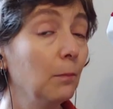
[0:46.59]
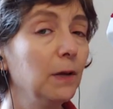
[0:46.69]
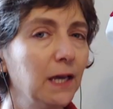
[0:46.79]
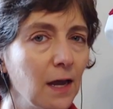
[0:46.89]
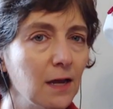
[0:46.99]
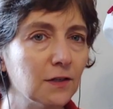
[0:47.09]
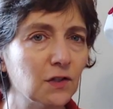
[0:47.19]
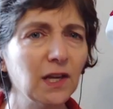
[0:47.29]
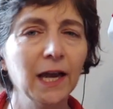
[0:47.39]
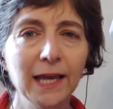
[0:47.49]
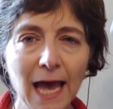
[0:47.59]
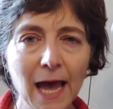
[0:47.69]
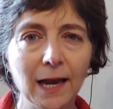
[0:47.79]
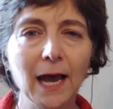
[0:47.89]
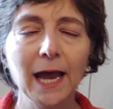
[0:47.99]
Because,
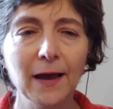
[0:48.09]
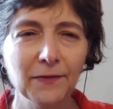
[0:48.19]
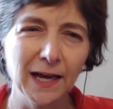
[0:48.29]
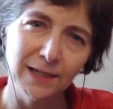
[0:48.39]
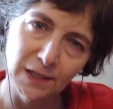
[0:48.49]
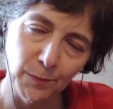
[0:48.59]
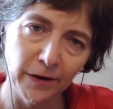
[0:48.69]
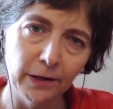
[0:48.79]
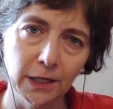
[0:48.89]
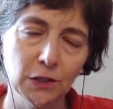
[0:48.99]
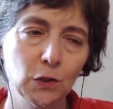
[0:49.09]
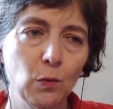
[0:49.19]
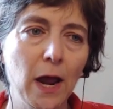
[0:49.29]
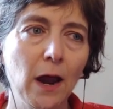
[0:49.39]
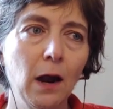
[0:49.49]
again, I had that experience
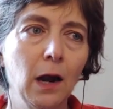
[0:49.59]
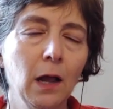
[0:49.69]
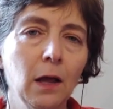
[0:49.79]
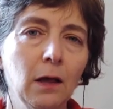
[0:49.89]
where,